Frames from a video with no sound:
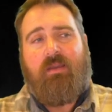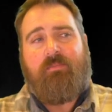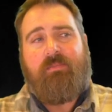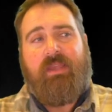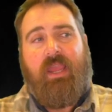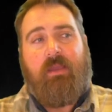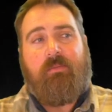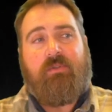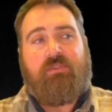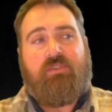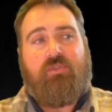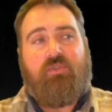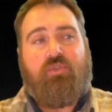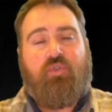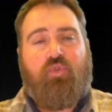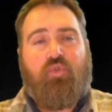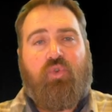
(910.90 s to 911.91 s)
be able
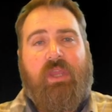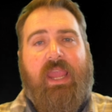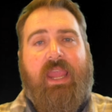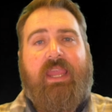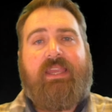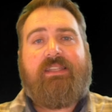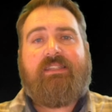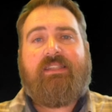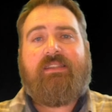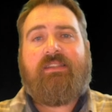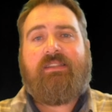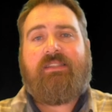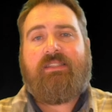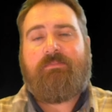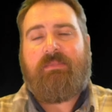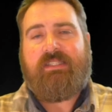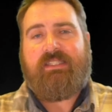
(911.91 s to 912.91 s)
to create
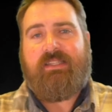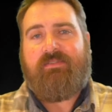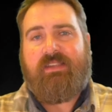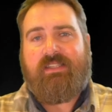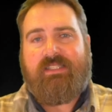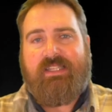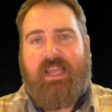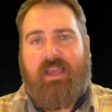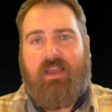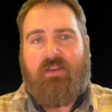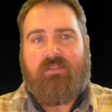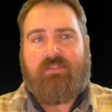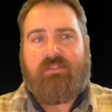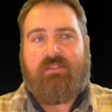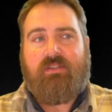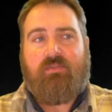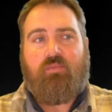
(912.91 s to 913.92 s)
specific
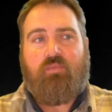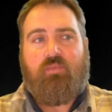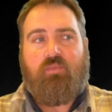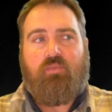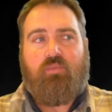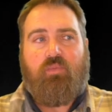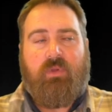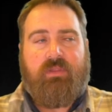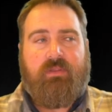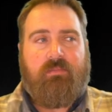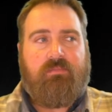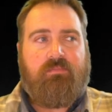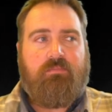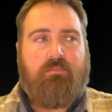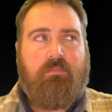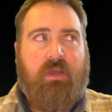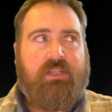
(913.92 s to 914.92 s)
sounds with a
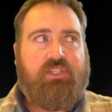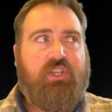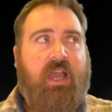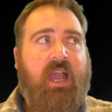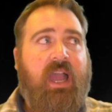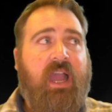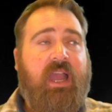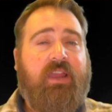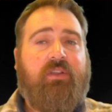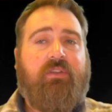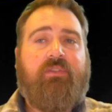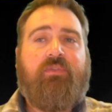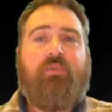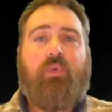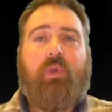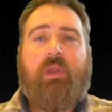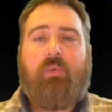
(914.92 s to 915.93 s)
much higher
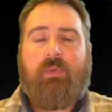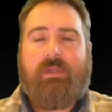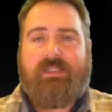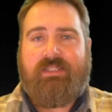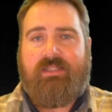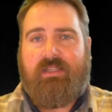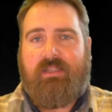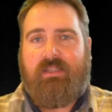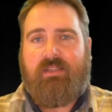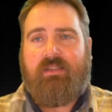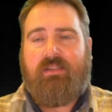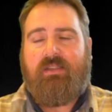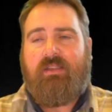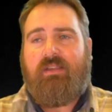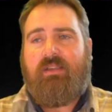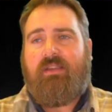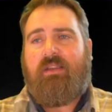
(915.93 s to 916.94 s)
frequency
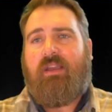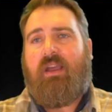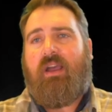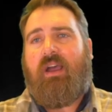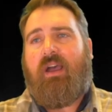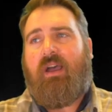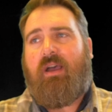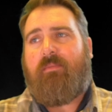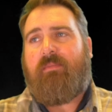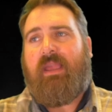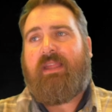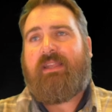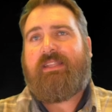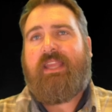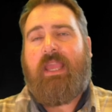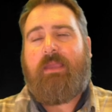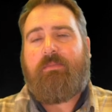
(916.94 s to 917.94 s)

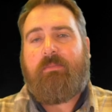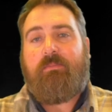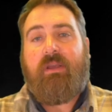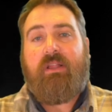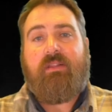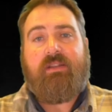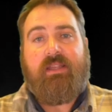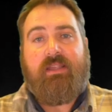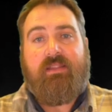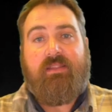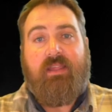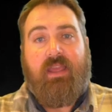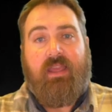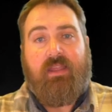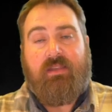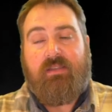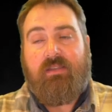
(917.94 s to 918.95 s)
and capability
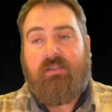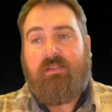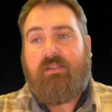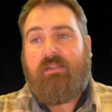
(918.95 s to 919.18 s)
than,